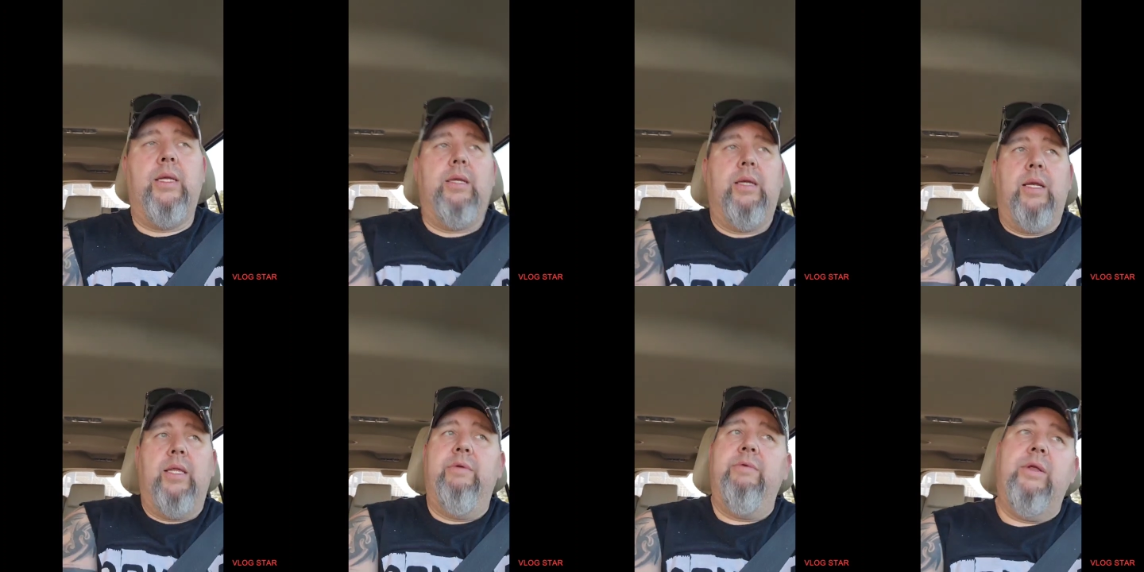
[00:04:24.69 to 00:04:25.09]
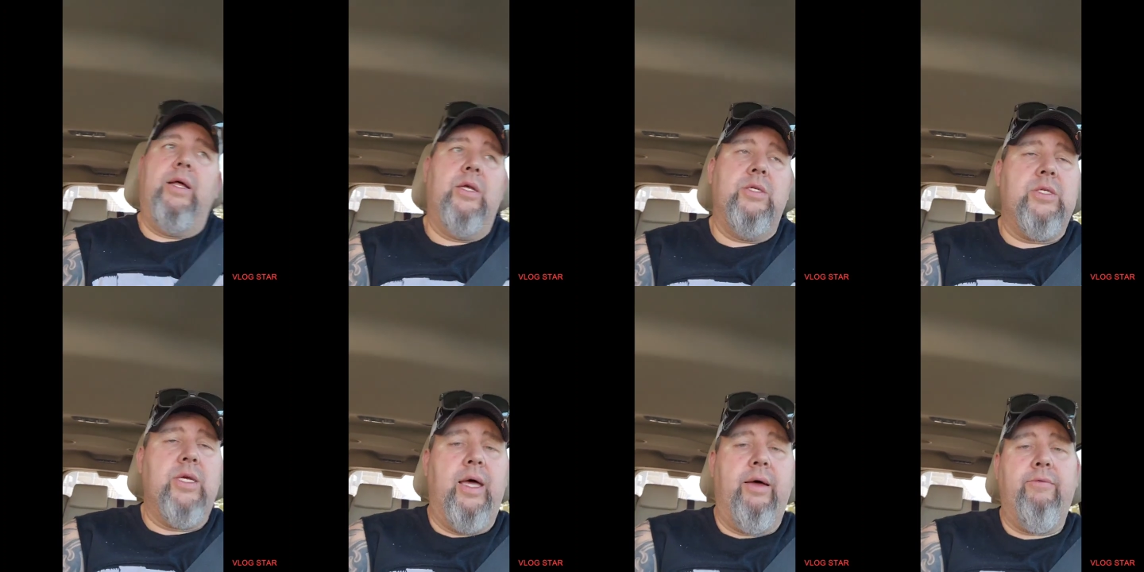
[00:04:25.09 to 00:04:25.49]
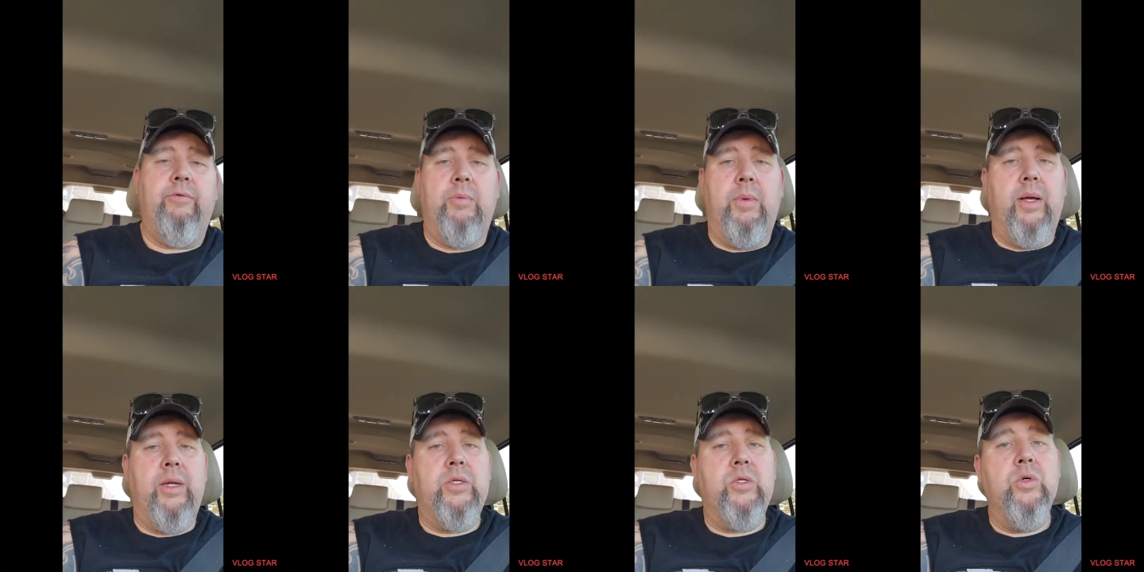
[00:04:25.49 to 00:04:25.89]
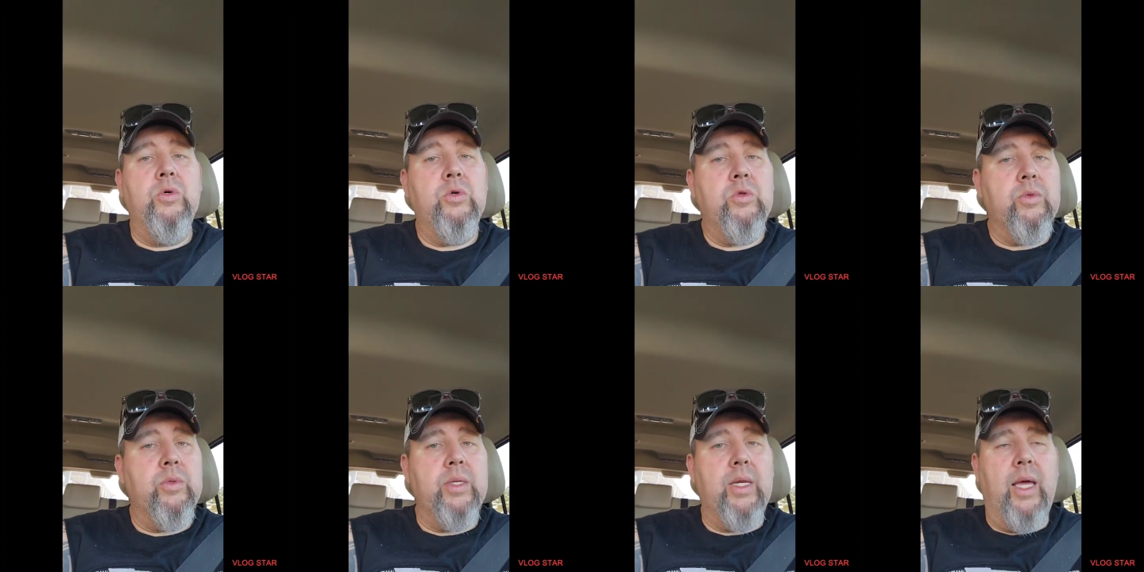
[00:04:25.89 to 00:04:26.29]
and I'll leave it outside for about 2 or
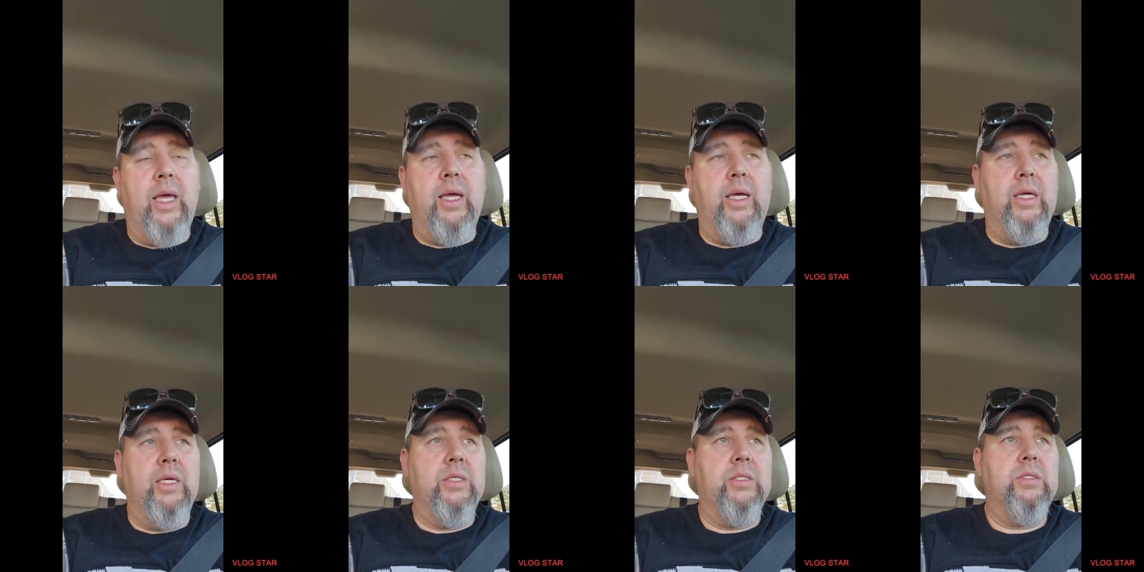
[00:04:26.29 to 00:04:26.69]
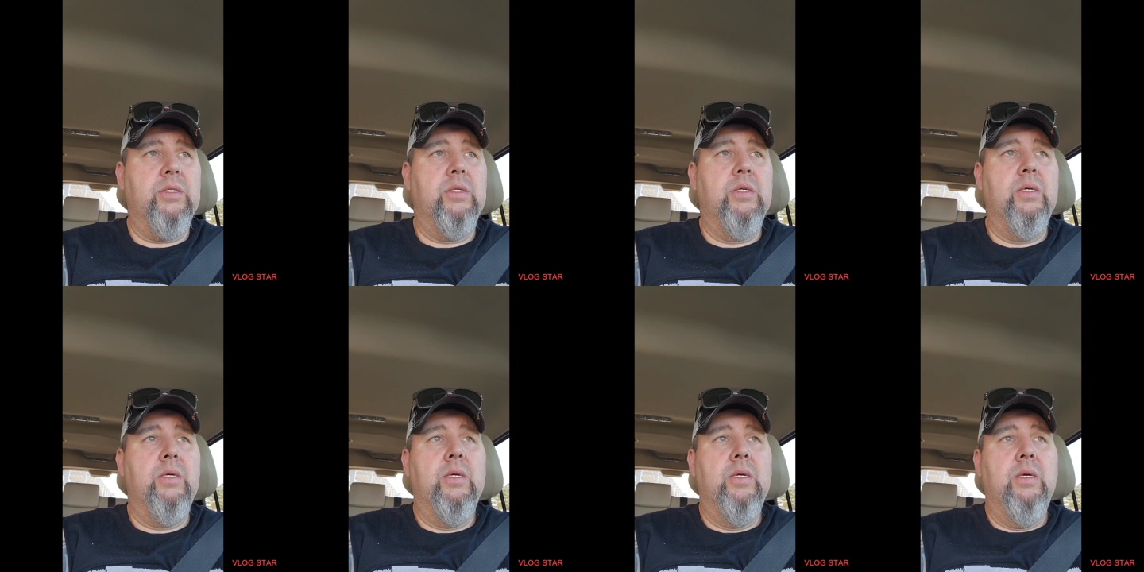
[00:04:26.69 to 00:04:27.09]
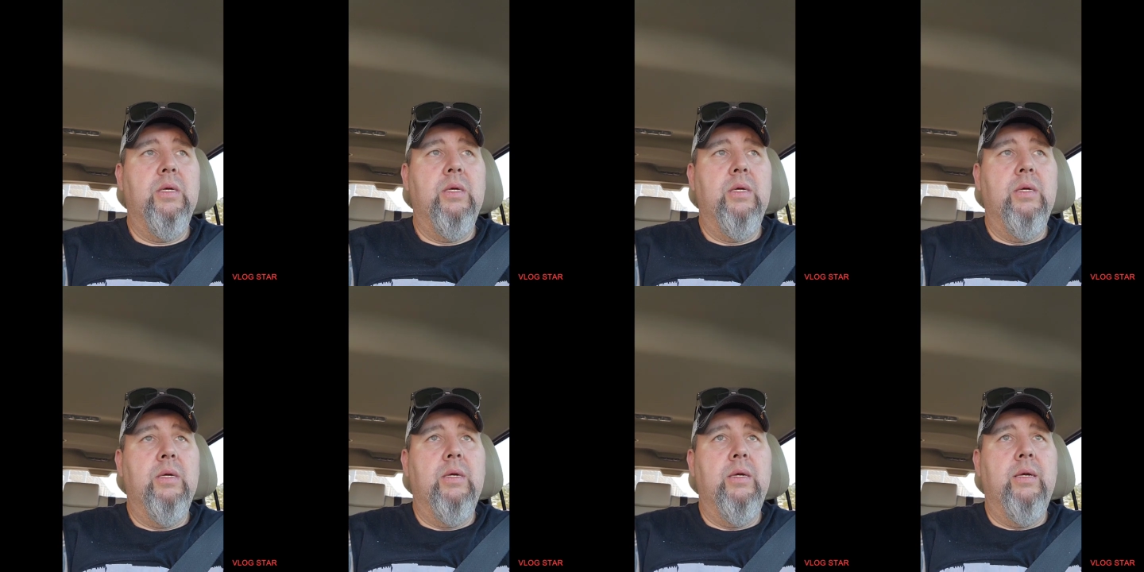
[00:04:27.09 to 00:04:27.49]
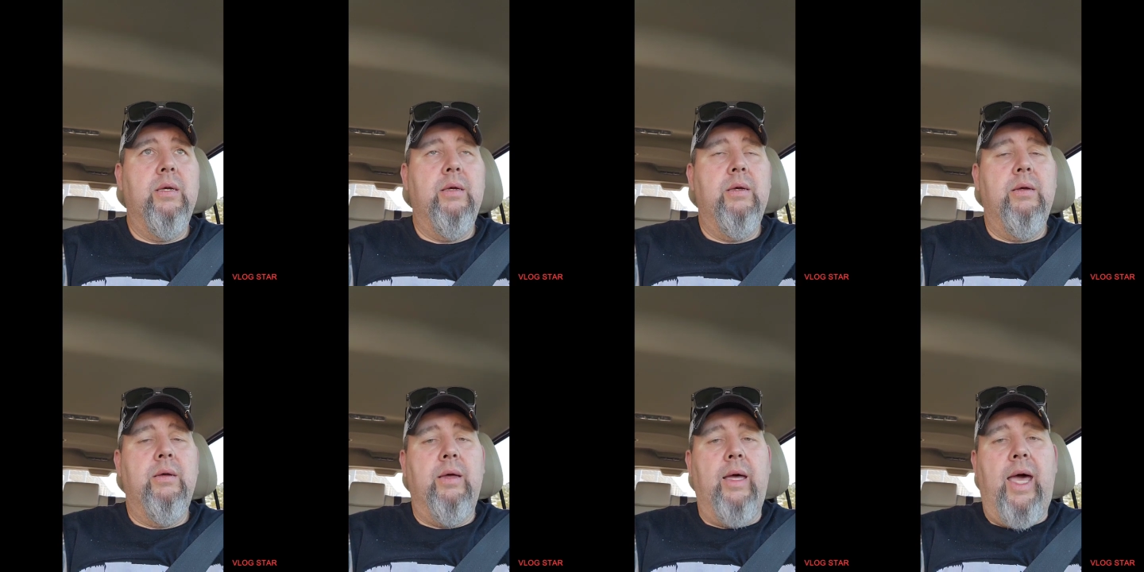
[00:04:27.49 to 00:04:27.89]
3 days
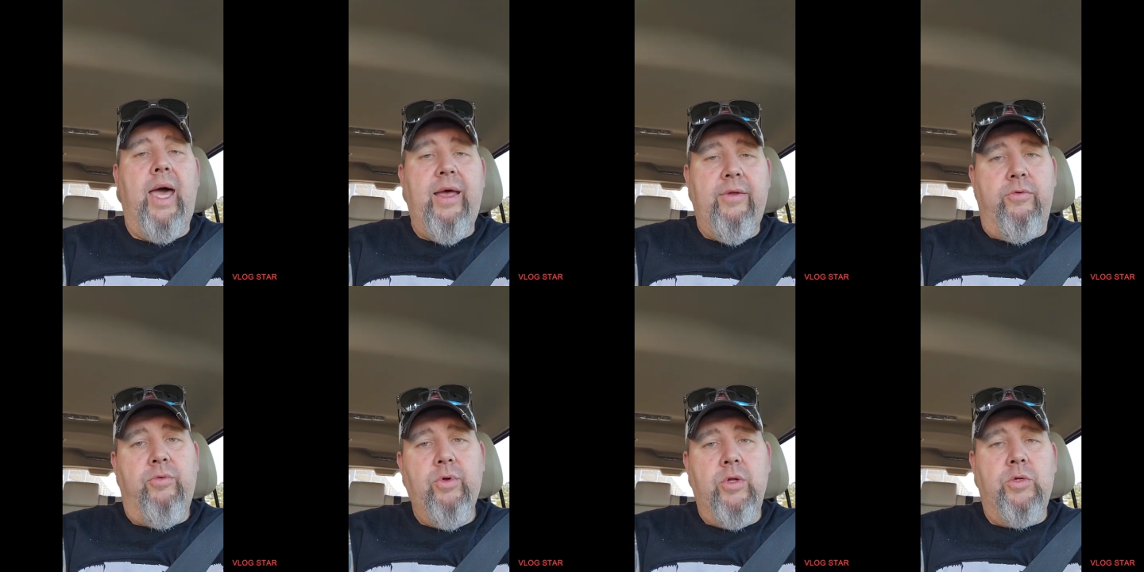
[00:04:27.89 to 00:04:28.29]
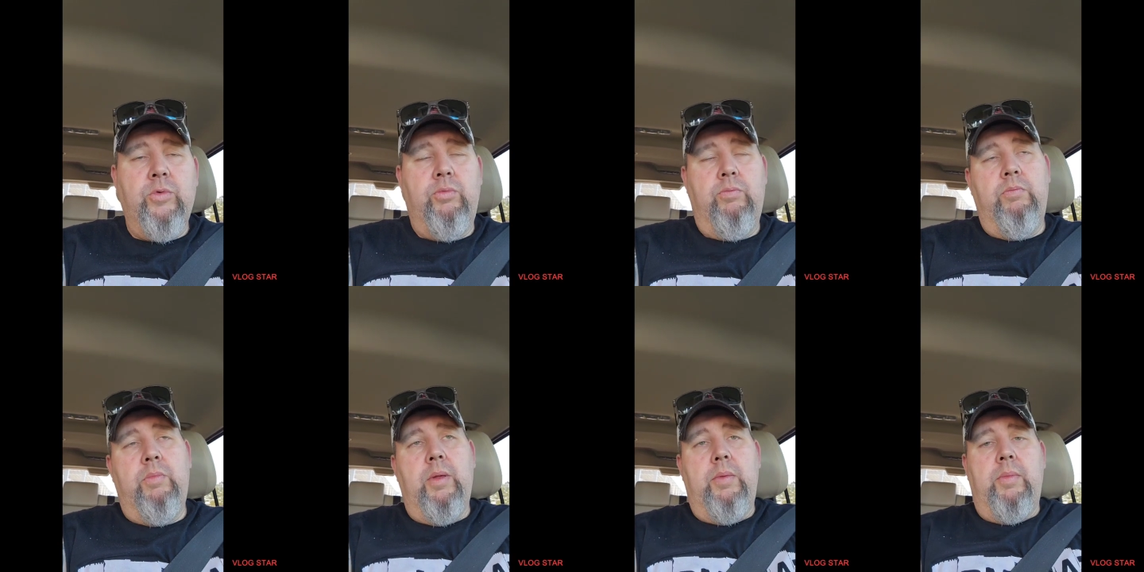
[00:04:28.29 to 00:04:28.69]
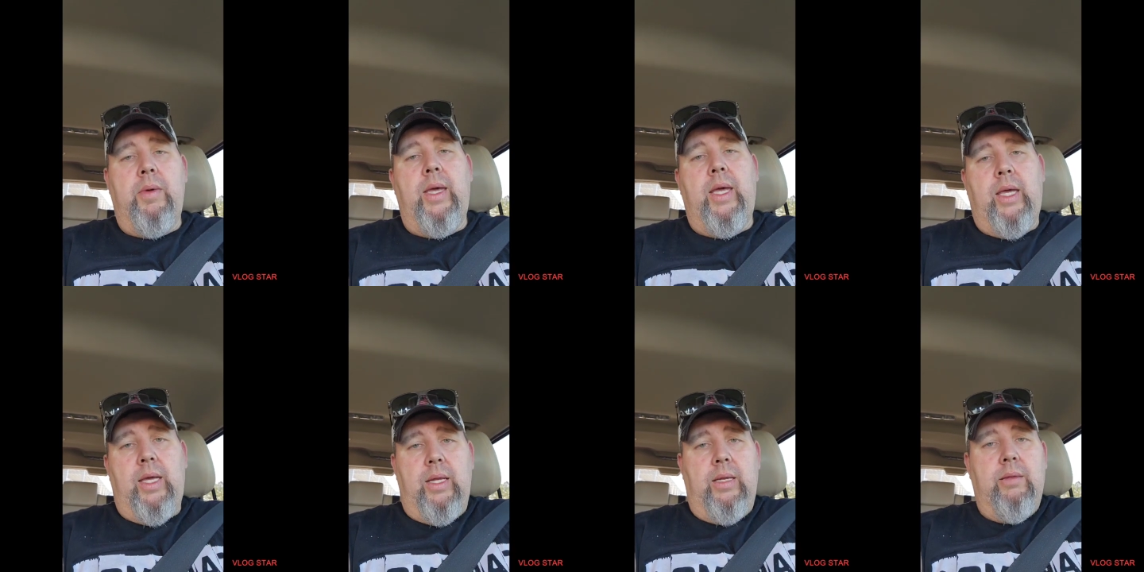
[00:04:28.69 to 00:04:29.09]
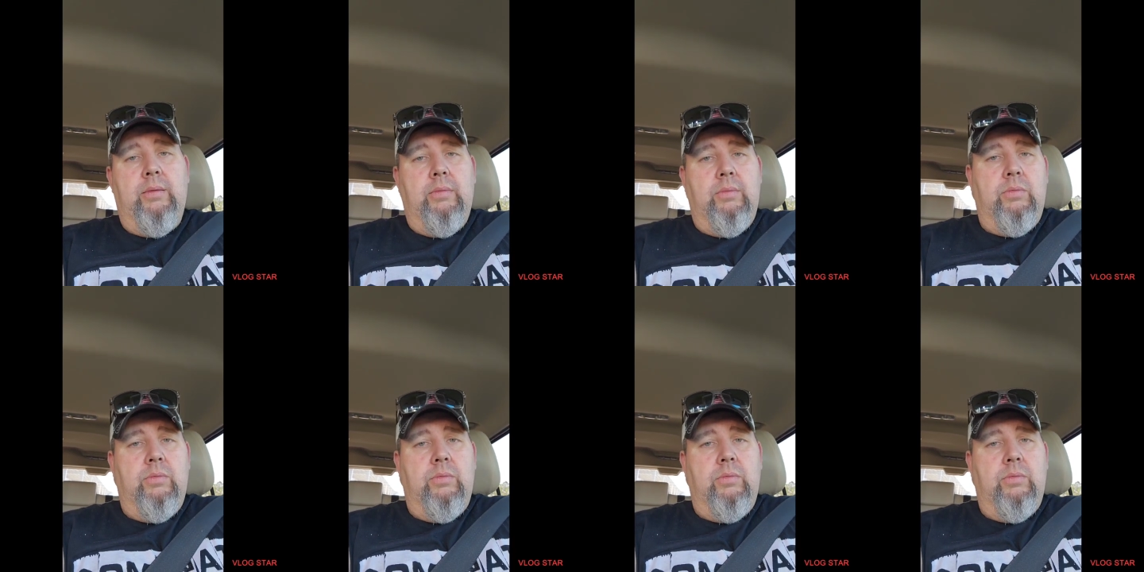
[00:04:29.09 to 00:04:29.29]
after it's been made.